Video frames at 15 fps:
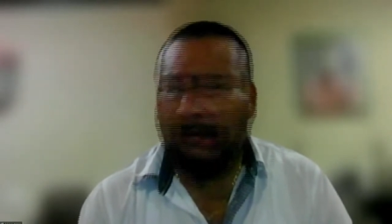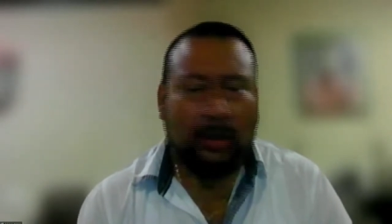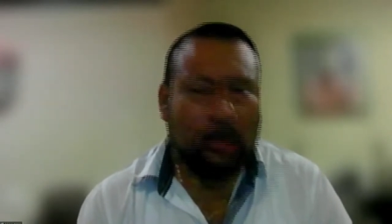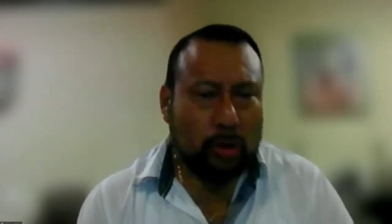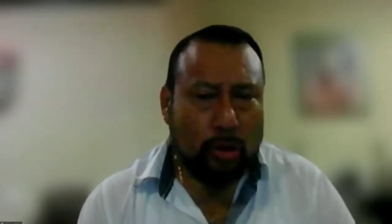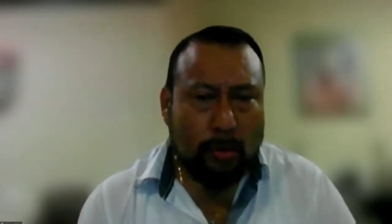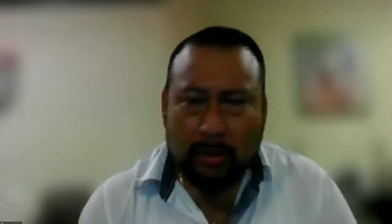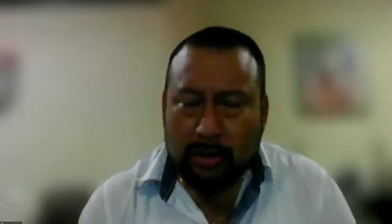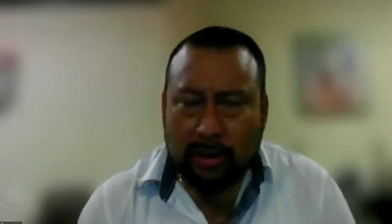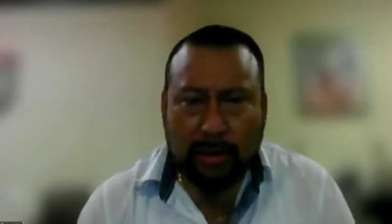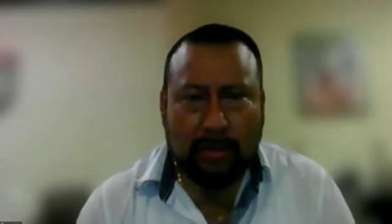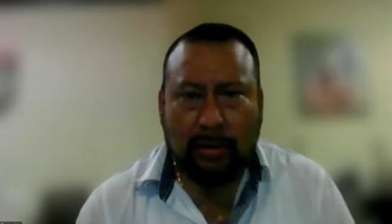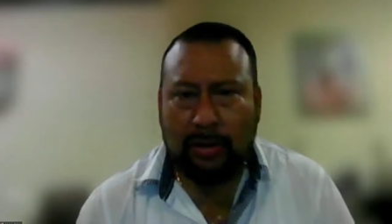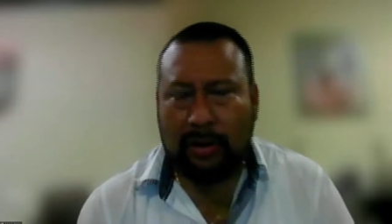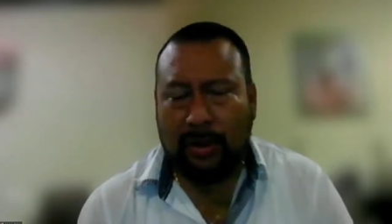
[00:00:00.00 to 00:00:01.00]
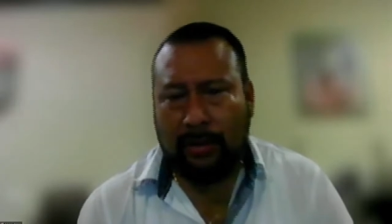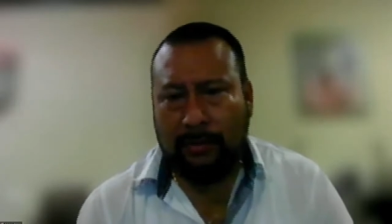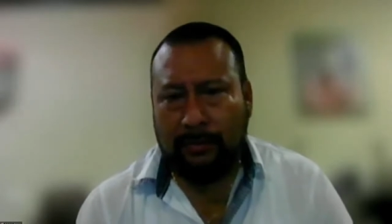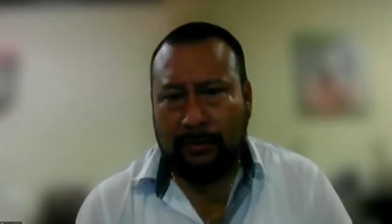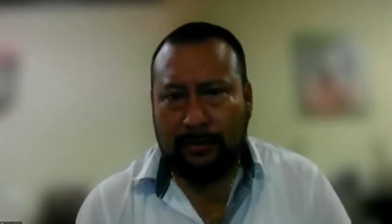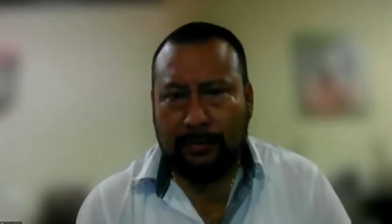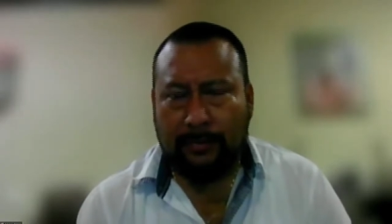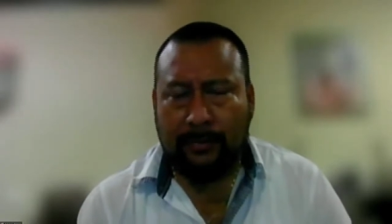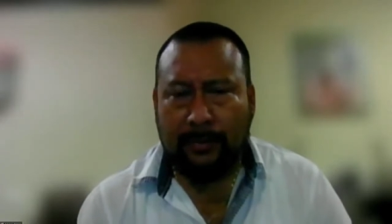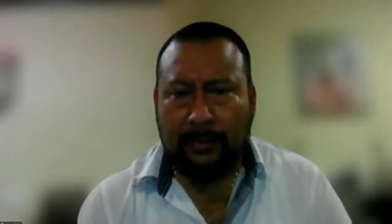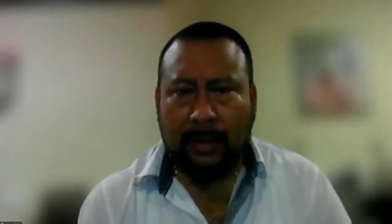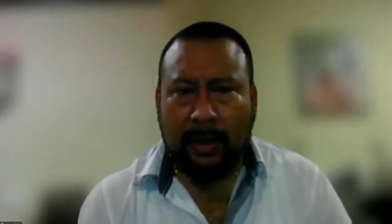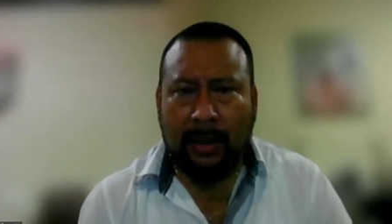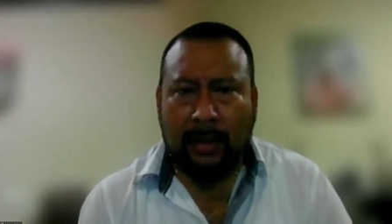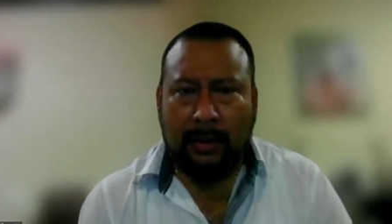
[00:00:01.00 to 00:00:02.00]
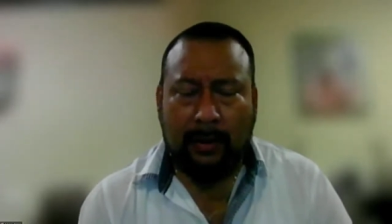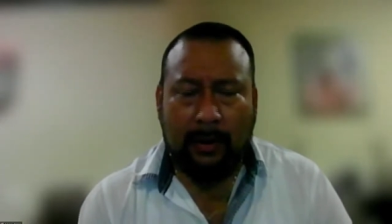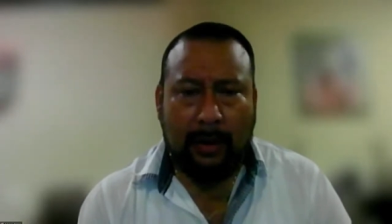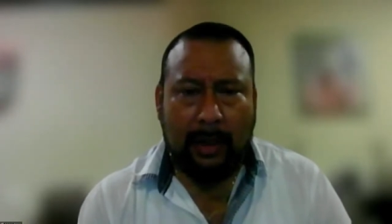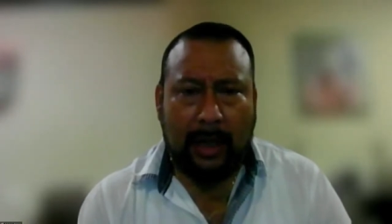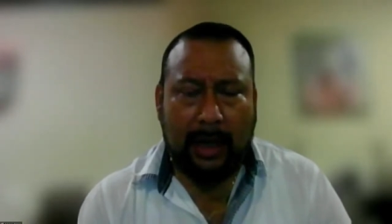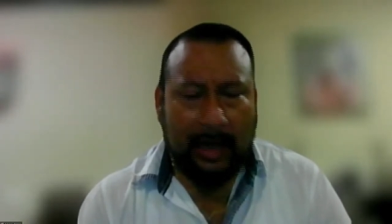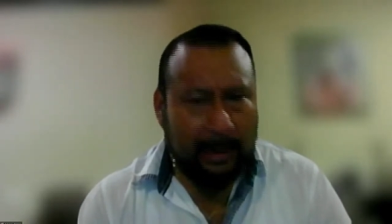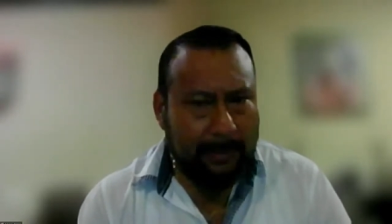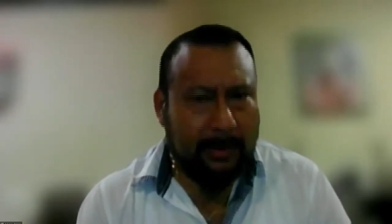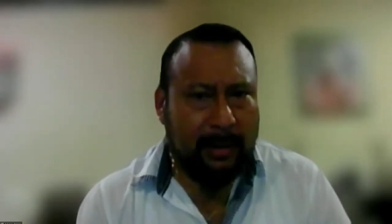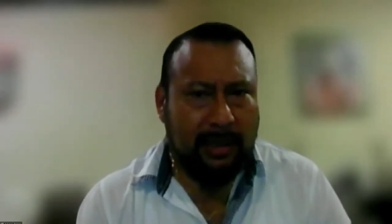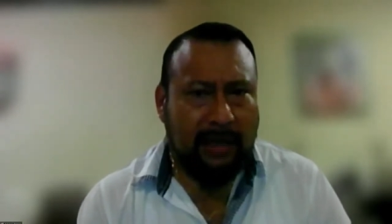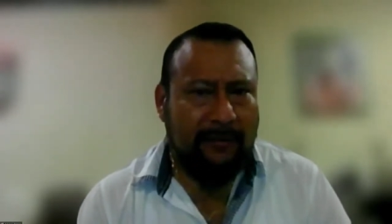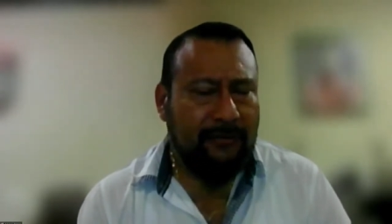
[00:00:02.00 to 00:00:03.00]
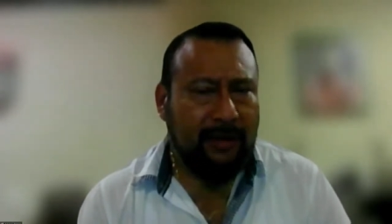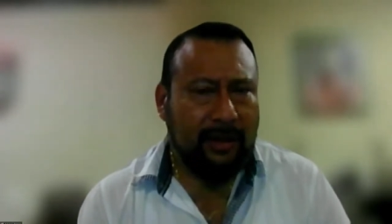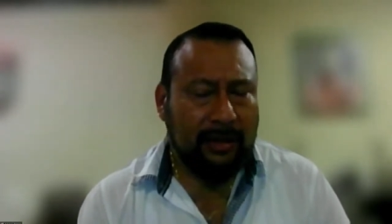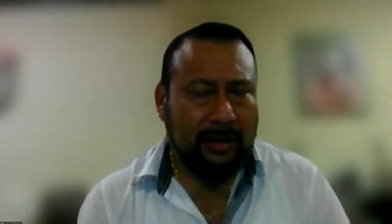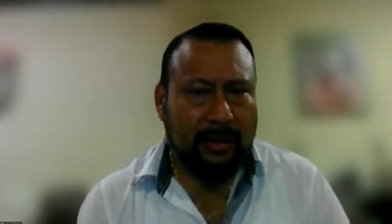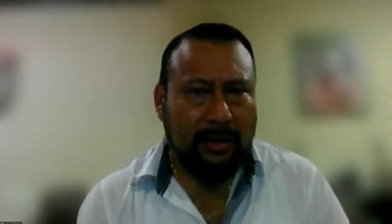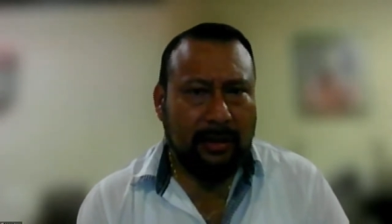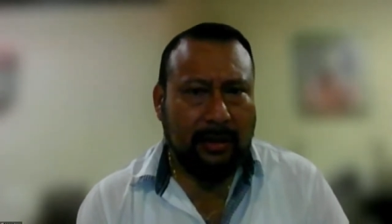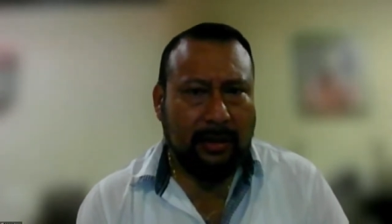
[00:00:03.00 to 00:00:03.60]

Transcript: after so much discussion, I believe that